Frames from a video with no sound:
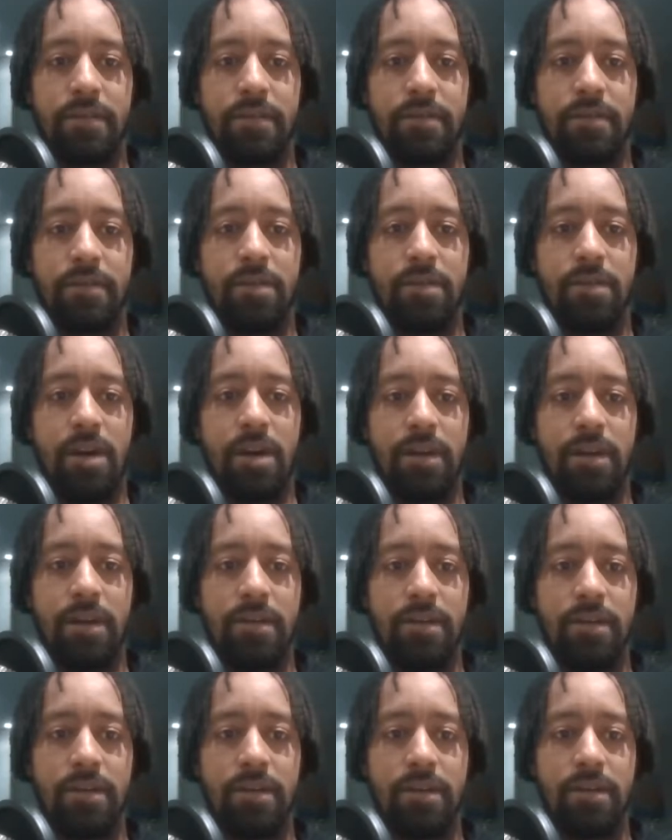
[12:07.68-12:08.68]
Right.
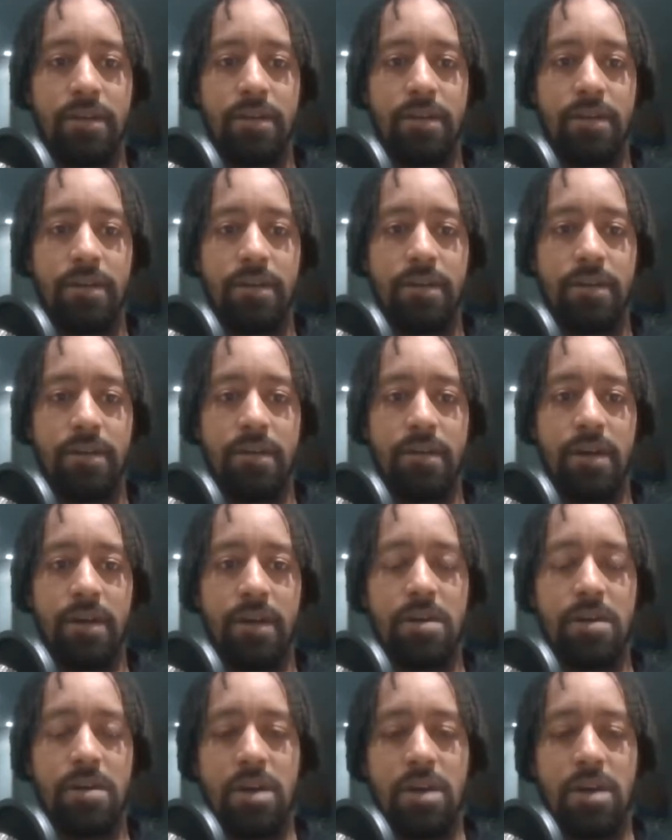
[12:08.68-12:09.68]

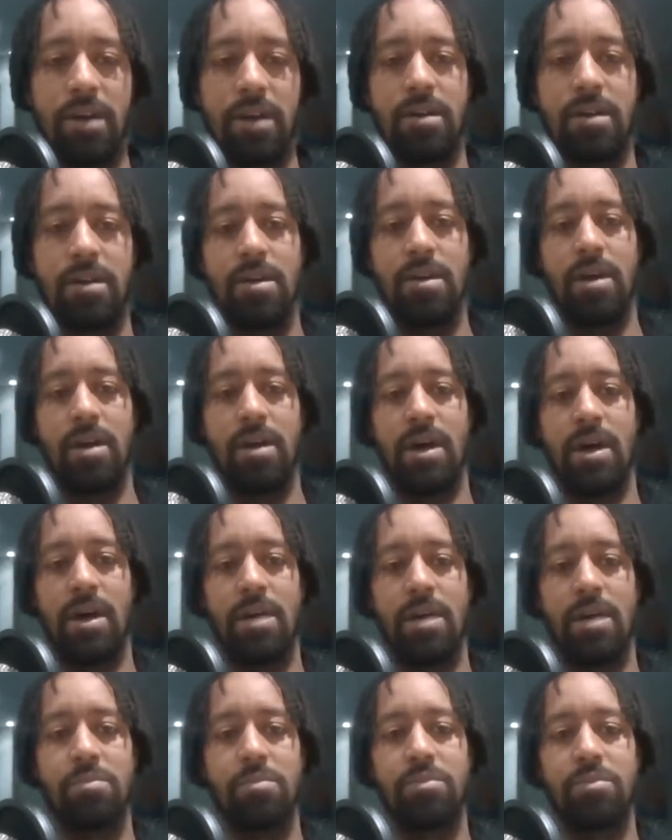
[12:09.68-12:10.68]
Okay.
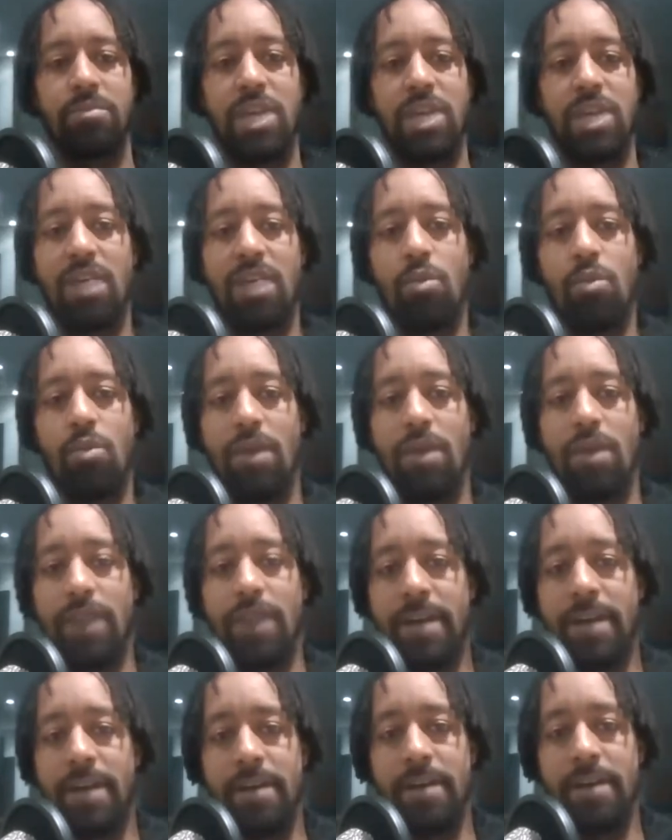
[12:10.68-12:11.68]
The other one
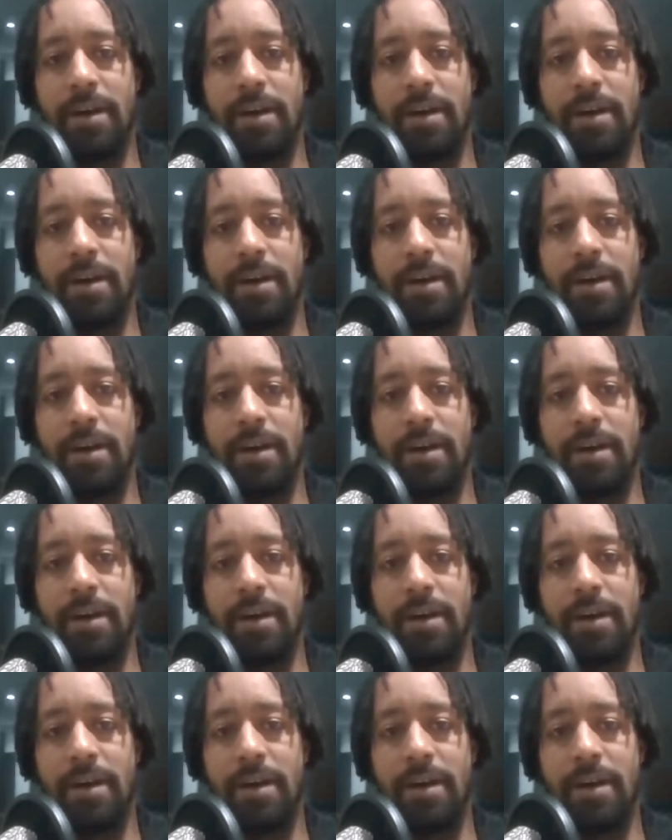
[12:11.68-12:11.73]
then.